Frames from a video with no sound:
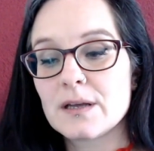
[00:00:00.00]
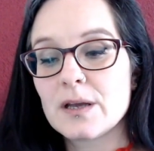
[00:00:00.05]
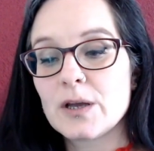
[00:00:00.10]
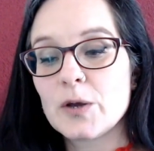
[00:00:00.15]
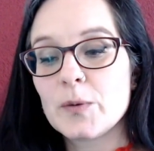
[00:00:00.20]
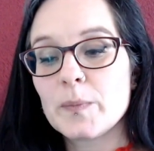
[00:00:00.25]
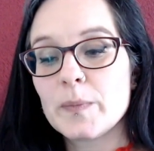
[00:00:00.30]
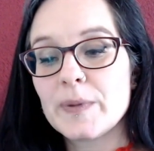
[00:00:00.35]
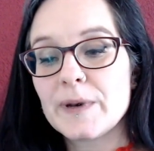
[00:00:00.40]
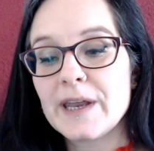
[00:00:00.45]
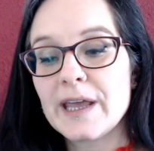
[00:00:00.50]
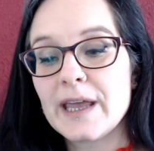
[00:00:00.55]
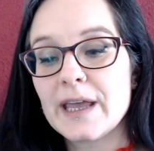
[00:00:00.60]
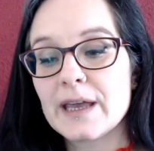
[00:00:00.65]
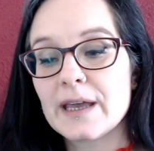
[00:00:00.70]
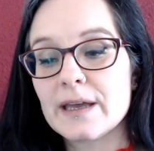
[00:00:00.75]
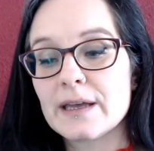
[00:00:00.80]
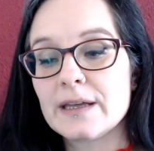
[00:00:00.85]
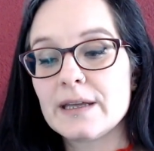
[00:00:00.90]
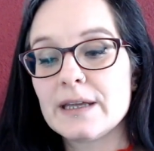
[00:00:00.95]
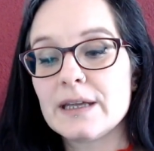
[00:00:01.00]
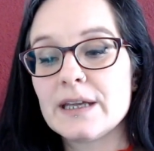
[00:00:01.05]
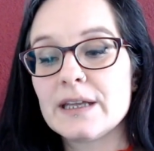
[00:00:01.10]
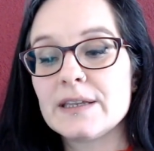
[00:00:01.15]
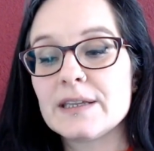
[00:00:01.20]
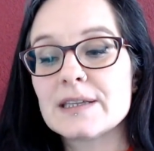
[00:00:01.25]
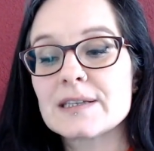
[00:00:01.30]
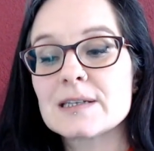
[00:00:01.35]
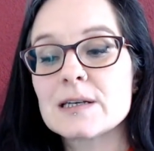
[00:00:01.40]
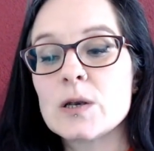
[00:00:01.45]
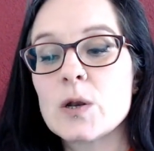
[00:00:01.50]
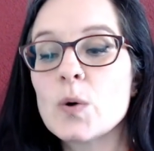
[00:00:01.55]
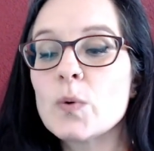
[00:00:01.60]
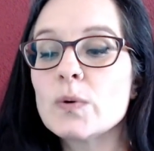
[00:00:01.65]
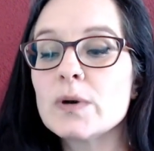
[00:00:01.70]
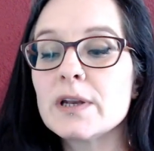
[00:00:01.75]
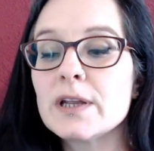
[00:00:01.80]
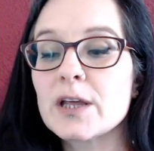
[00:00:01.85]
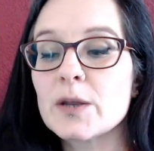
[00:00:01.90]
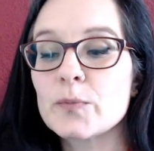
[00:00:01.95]
But here, in this lonely
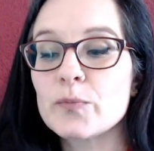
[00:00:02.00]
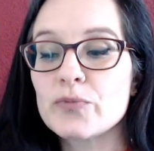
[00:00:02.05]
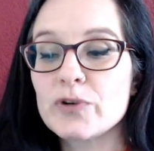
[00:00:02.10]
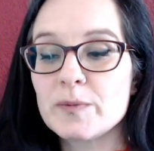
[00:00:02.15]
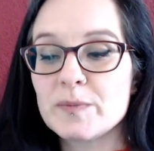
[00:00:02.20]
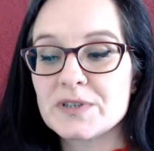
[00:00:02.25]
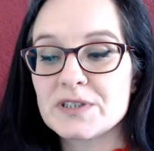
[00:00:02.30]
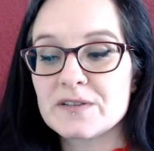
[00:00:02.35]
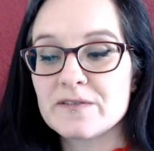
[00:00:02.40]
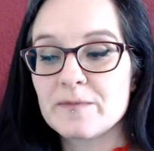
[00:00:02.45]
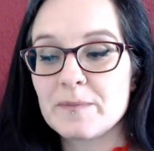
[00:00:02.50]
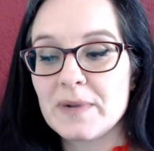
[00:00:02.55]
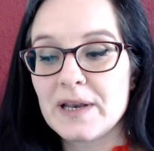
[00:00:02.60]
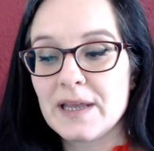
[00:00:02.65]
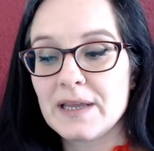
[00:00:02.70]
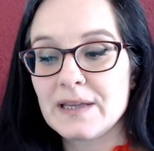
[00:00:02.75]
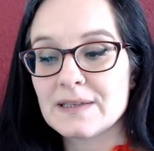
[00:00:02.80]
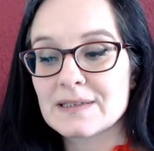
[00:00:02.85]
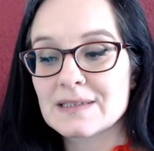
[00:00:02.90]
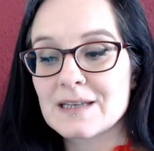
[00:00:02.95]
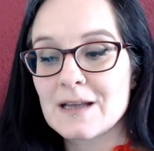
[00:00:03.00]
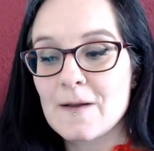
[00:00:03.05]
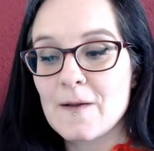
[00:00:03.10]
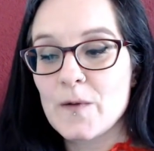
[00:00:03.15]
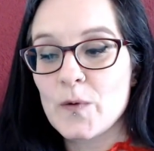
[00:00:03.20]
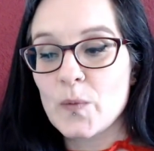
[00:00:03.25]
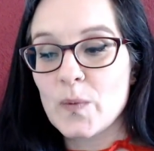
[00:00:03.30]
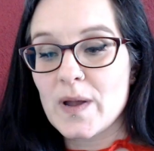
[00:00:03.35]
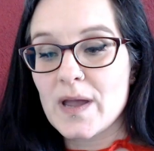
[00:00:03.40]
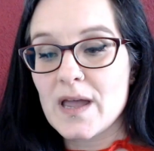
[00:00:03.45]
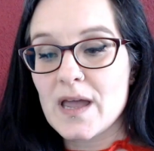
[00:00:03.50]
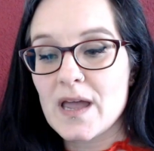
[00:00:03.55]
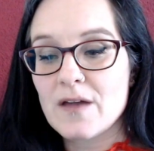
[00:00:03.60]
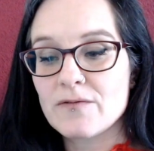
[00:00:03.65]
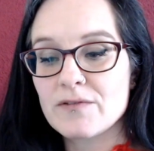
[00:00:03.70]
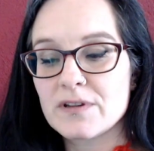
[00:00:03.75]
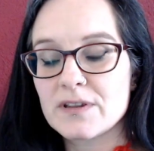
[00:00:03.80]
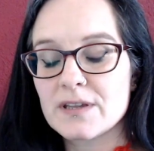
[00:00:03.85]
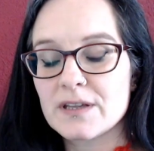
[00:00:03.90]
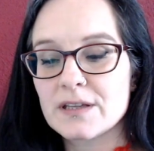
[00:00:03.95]
and primitive place, where
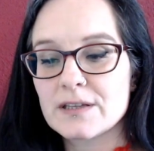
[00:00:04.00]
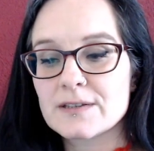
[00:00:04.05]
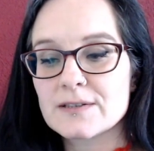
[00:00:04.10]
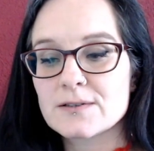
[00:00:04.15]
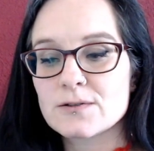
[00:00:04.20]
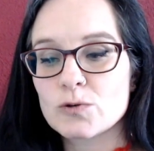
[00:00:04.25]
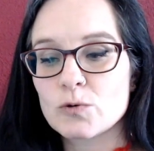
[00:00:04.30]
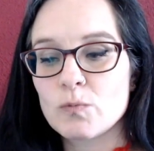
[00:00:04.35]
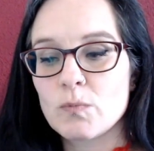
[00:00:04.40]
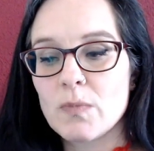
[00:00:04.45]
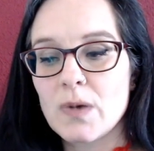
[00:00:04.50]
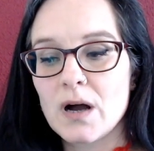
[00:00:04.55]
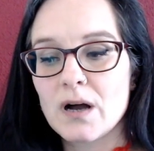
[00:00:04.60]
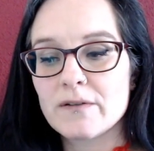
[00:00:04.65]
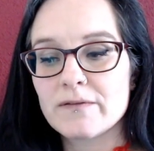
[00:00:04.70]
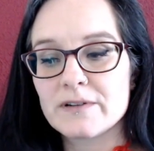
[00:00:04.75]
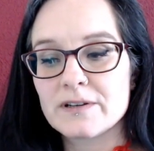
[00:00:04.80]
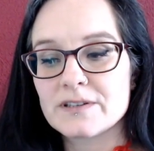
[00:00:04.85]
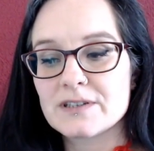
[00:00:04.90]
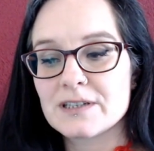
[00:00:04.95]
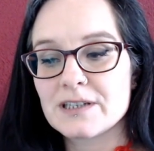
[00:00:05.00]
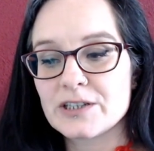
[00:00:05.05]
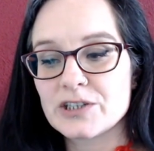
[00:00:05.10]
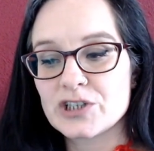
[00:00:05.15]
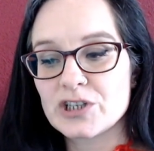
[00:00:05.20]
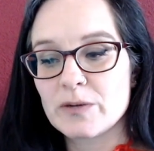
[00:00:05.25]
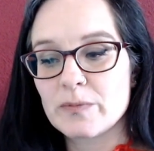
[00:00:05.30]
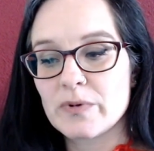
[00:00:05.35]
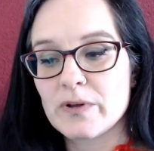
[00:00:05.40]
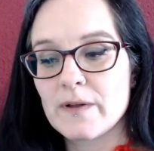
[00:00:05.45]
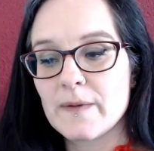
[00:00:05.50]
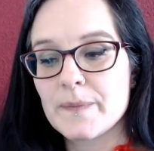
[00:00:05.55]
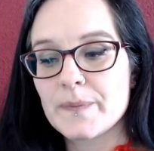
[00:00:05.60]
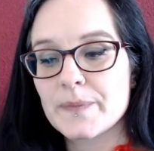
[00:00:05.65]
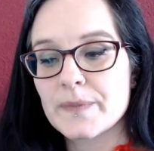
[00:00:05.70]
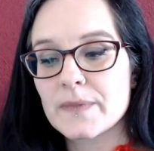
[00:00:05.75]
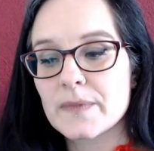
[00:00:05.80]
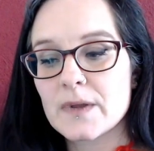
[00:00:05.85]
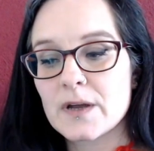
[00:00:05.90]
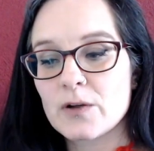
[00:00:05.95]
everything is so marvellously cheap,
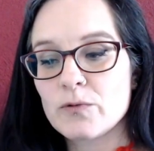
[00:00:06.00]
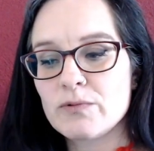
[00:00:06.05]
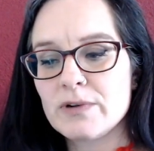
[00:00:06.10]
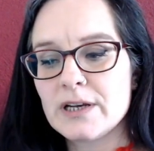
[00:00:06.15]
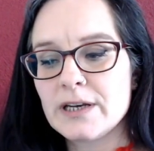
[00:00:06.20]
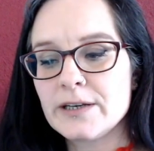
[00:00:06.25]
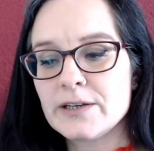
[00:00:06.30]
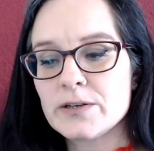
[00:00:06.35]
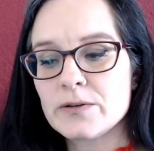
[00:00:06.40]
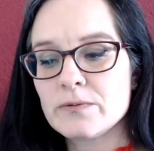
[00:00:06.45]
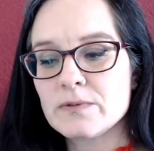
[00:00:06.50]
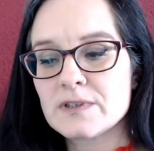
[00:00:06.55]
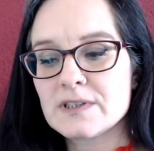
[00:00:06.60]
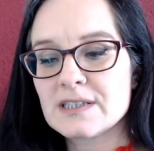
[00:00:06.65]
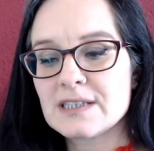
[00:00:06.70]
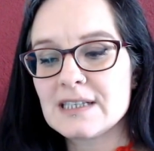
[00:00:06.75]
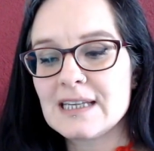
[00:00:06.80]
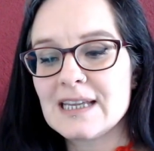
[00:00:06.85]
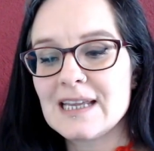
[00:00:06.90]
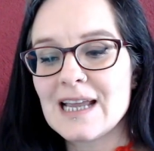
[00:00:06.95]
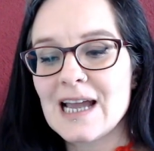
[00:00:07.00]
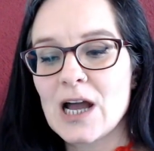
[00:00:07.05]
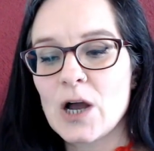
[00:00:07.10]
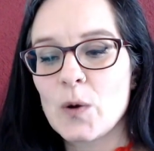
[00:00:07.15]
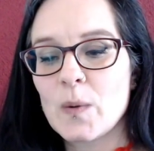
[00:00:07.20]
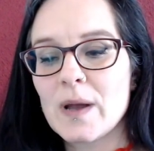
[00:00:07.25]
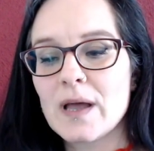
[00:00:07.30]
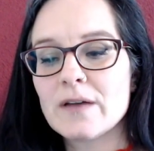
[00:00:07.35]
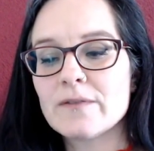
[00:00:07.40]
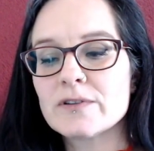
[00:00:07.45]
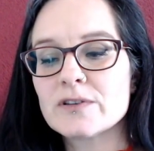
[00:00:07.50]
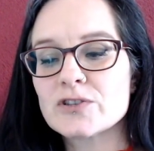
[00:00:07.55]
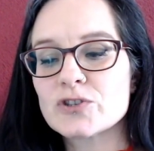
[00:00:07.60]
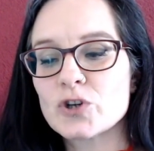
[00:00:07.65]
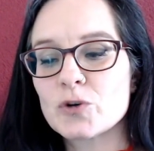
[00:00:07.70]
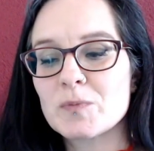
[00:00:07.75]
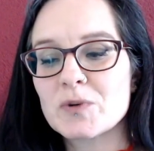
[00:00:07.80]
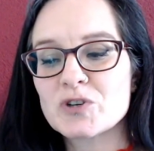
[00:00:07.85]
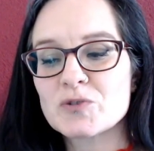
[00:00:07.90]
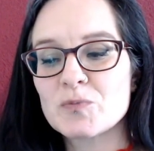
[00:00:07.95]
I really don't see how ever so
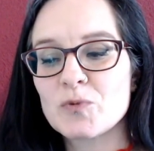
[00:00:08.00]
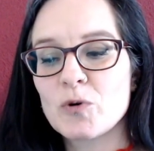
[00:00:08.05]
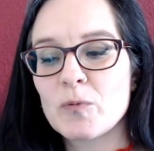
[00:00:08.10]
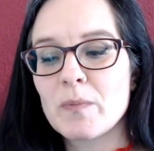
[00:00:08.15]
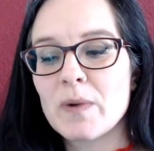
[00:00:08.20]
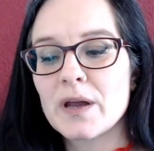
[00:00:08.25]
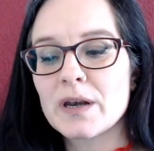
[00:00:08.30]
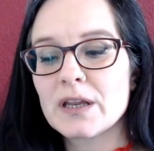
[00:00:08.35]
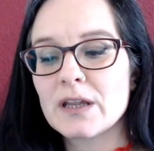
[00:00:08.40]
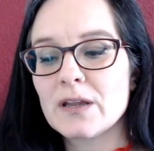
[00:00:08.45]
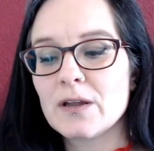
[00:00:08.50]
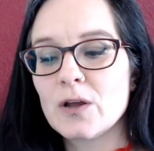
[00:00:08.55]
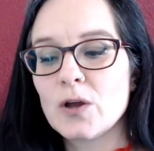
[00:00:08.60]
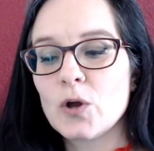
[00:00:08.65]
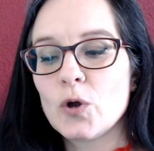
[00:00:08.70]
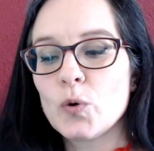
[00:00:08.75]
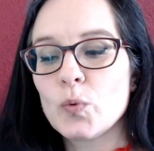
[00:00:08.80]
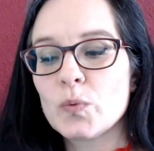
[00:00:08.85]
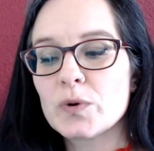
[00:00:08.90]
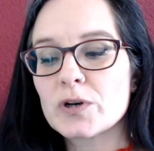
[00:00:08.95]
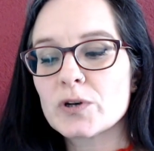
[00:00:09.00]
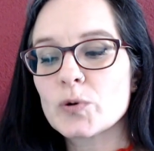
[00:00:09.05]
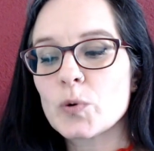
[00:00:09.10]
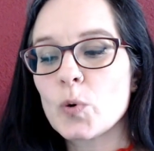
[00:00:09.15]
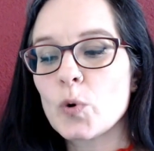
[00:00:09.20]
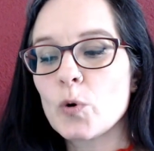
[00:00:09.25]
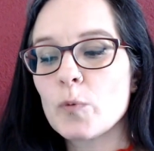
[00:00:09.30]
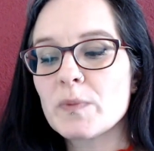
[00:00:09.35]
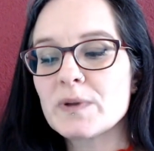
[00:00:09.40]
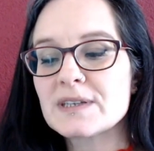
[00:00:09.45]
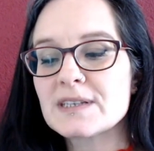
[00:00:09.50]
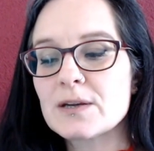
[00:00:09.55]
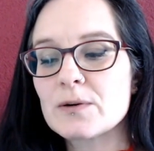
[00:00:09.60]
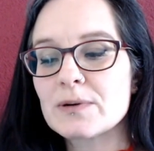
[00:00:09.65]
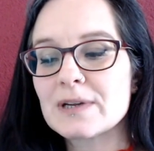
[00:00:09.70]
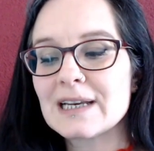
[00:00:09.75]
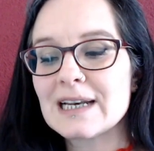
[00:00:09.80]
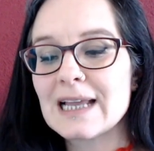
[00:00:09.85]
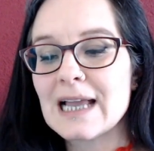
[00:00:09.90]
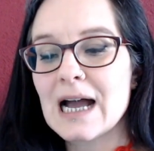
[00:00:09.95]
much more money would at all
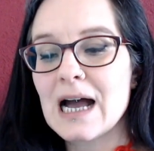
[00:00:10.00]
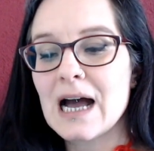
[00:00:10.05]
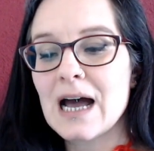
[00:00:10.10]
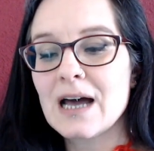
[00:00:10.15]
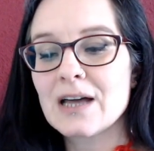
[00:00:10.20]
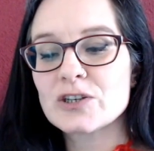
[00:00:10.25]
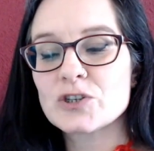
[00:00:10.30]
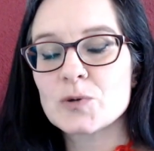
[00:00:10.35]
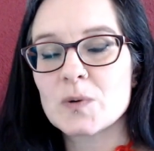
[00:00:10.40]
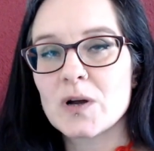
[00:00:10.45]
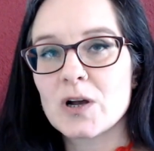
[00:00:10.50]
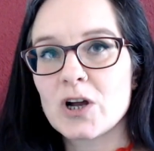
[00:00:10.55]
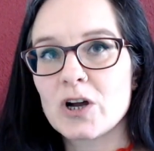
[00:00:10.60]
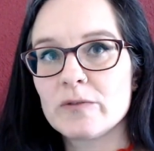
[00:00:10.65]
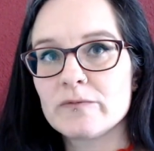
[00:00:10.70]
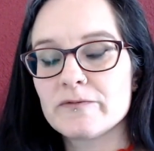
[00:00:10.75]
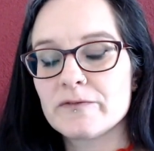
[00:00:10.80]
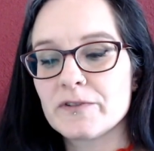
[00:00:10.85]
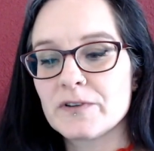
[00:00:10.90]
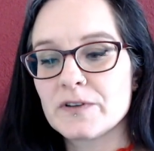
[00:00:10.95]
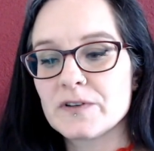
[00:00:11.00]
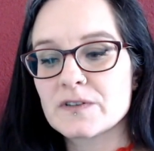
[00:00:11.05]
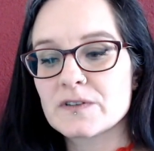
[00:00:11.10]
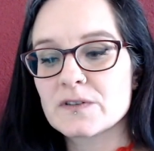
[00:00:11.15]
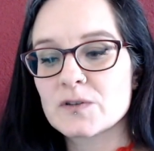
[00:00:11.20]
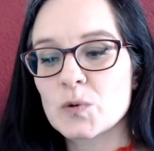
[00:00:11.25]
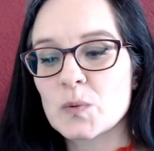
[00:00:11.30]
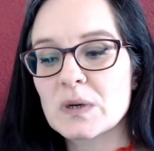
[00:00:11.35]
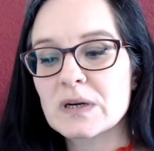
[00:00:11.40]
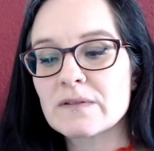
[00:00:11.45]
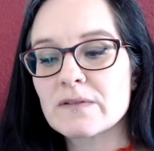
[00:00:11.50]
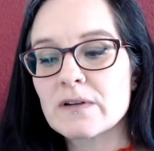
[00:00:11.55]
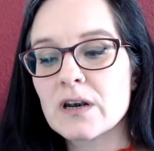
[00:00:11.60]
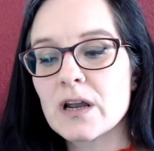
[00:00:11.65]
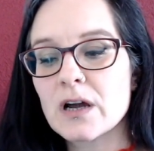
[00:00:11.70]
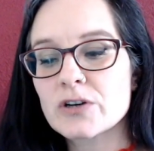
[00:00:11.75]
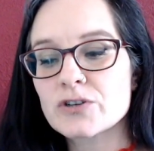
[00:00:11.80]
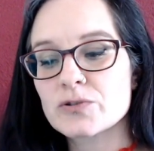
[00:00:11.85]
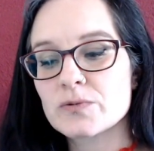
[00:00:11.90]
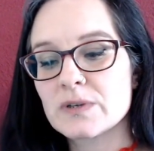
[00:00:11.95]
materially add to our comforts or even
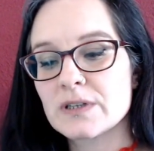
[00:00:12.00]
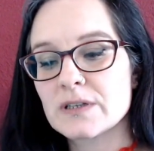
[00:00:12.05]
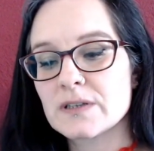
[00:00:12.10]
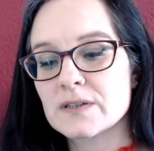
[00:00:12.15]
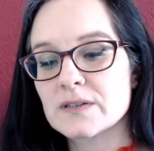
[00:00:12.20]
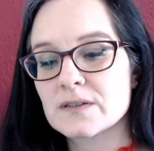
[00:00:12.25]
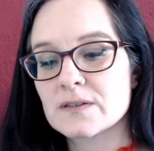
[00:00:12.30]
luxuries.